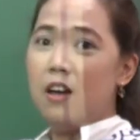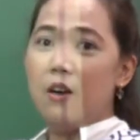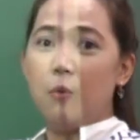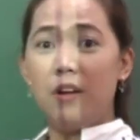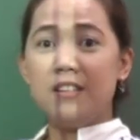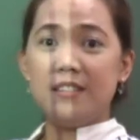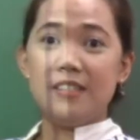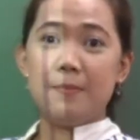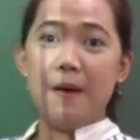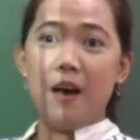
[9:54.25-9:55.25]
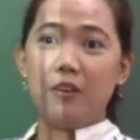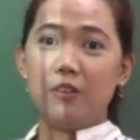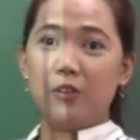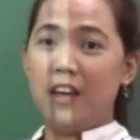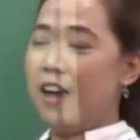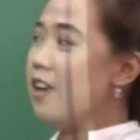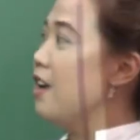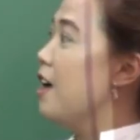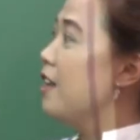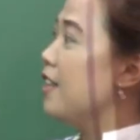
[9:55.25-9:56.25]
What is this about? Okay,
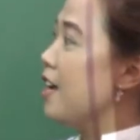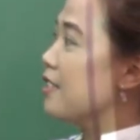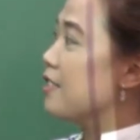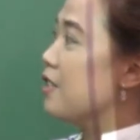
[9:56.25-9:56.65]
next.